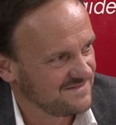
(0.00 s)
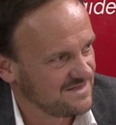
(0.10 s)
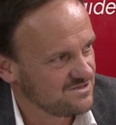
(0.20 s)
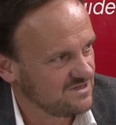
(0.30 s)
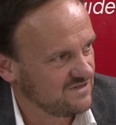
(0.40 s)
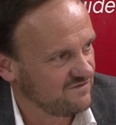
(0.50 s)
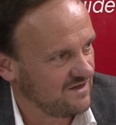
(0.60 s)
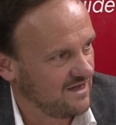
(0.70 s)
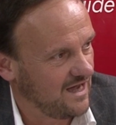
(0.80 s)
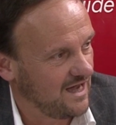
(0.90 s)
And so I
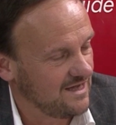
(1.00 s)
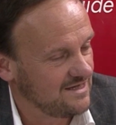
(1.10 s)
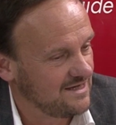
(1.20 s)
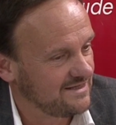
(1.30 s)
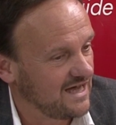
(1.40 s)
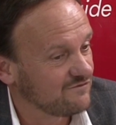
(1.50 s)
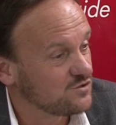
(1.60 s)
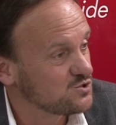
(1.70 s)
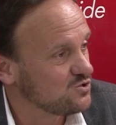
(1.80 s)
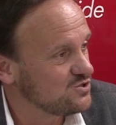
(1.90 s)
have
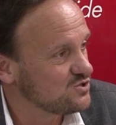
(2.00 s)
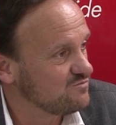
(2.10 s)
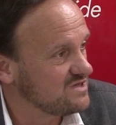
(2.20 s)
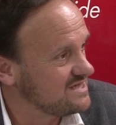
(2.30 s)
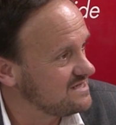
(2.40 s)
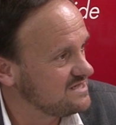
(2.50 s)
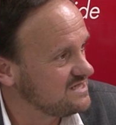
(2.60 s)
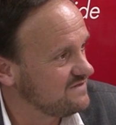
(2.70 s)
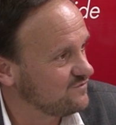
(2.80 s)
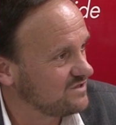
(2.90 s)
the choice to be
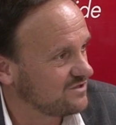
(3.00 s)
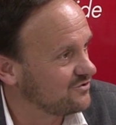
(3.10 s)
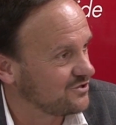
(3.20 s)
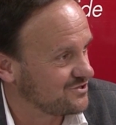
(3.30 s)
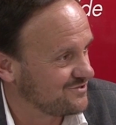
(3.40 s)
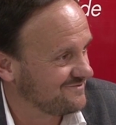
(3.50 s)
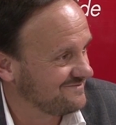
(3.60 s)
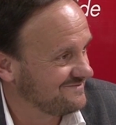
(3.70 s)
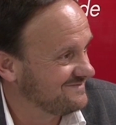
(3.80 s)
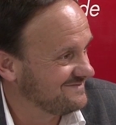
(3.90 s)
sensitive to that or not.
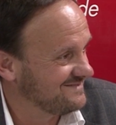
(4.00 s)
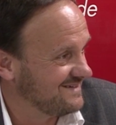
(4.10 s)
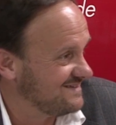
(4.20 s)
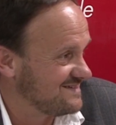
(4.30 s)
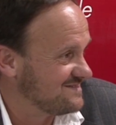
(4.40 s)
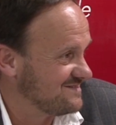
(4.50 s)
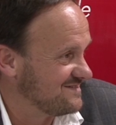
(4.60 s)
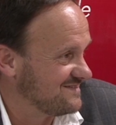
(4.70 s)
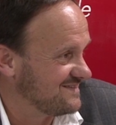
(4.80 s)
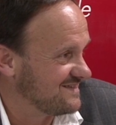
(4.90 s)
And that's
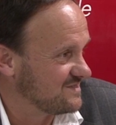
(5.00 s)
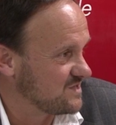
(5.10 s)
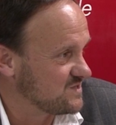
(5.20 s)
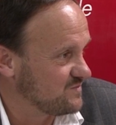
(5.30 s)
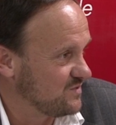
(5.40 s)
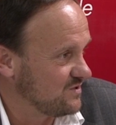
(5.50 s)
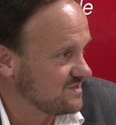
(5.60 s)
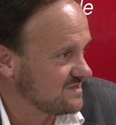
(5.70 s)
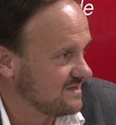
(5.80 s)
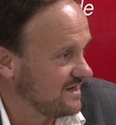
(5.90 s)
the
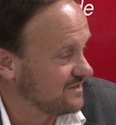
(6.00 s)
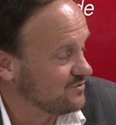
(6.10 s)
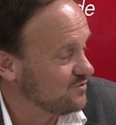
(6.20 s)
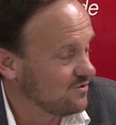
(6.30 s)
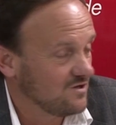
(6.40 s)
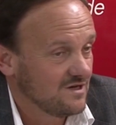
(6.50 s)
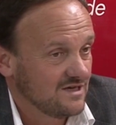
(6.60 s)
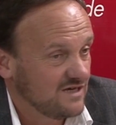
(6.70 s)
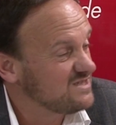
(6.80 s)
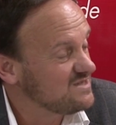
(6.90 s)
point. I don't know
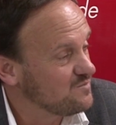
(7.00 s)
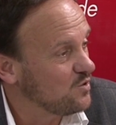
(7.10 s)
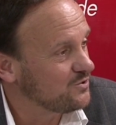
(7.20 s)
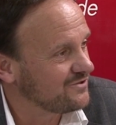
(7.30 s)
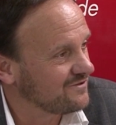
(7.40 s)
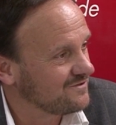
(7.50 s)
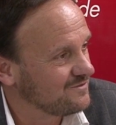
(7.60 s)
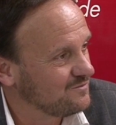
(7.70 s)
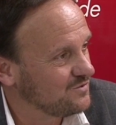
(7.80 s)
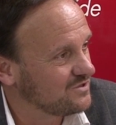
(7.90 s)
if it's important,
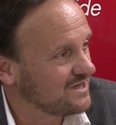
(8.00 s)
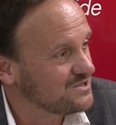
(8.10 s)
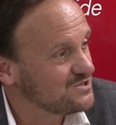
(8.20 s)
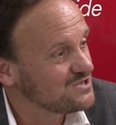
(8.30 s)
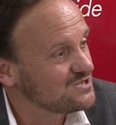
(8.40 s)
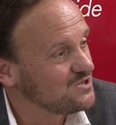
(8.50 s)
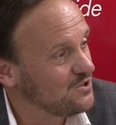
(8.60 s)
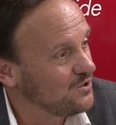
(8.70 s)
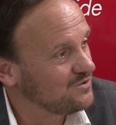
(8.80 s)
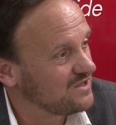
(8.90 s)
but I just
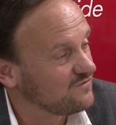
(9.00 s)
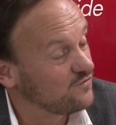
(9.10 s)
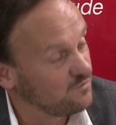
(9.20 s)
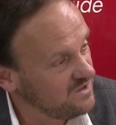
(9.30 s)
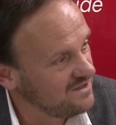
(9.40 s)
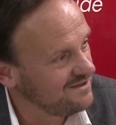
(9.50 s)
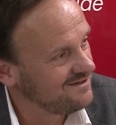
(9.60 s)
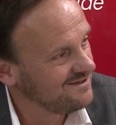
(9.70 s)
know that for me,